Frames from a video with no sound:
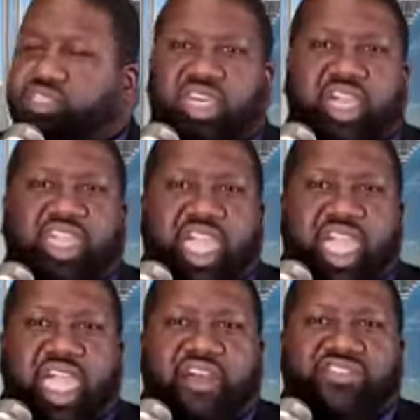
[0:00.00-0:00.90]
They
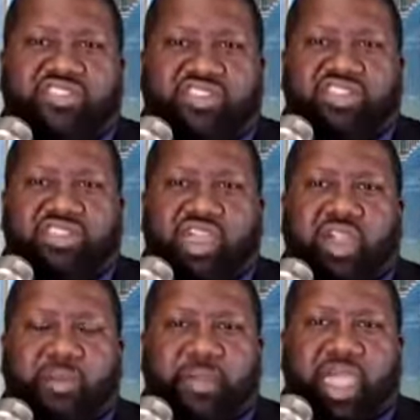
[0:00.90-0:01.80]
can't have to sit
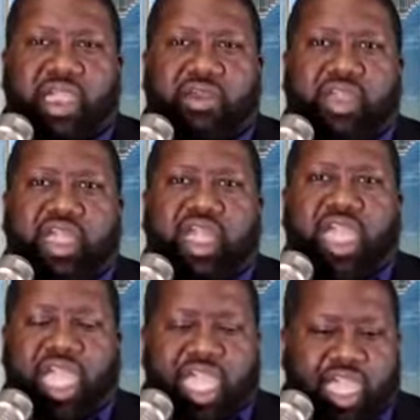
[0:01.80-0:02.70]
there and marry
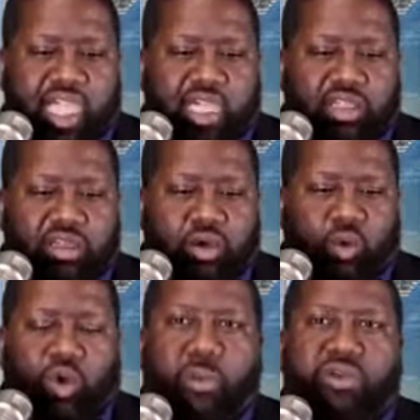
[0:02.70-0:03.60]
a
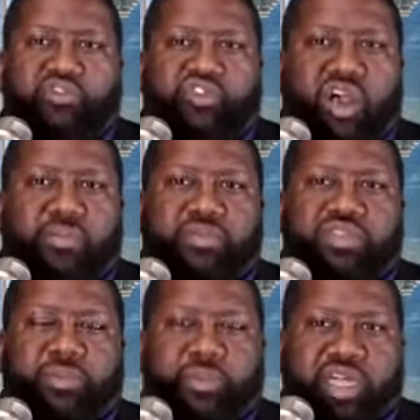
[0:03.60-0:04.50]
woman
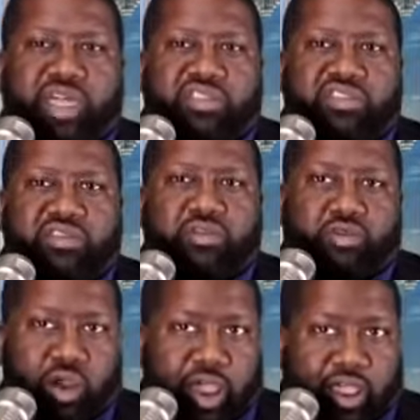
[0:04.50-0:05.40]
from the place,
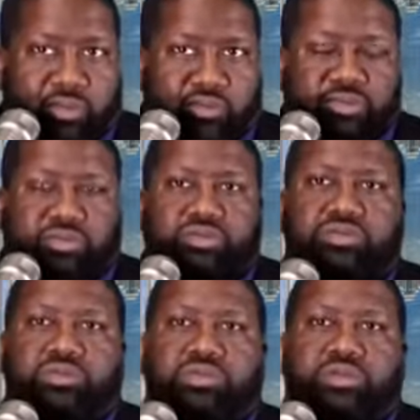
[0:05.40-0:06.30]
right?
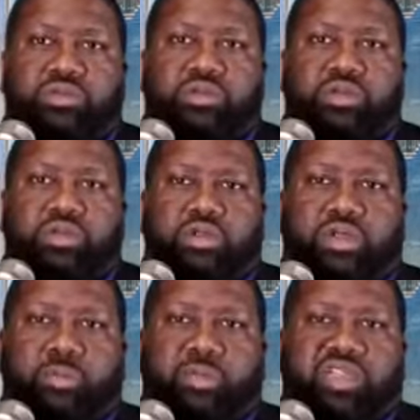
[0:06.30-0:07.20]

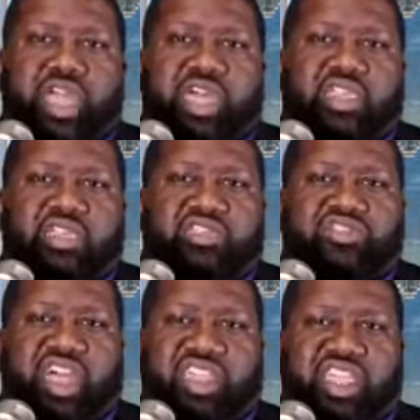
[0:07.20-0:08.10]
But
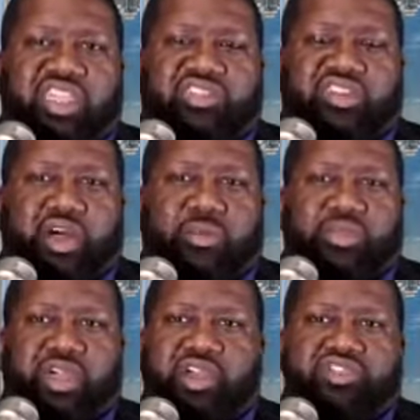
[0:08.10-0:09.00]
yet Chinese can
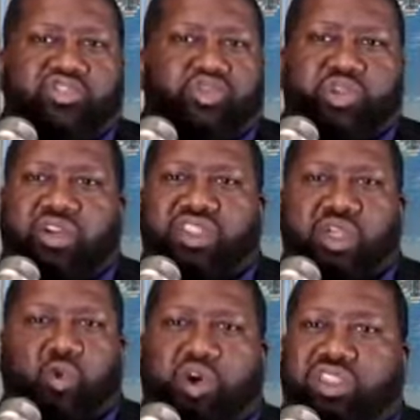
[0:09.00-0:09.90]
come there and just do whatever
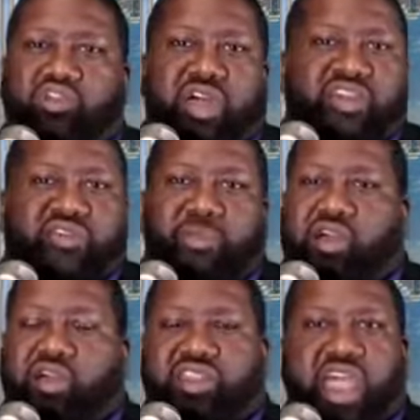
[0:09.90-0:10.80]
they want. They don't have to
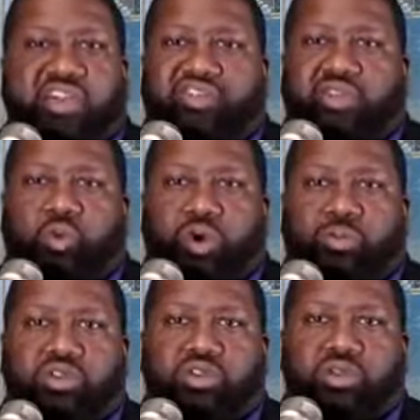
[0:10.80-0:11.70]
marry an African
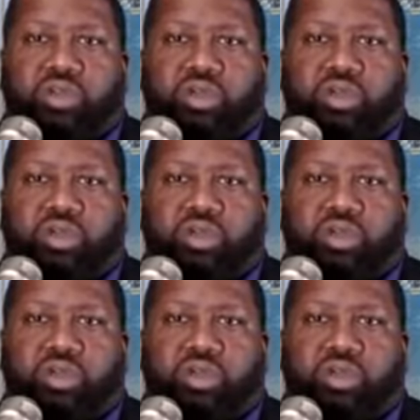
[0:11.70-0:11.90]
woman.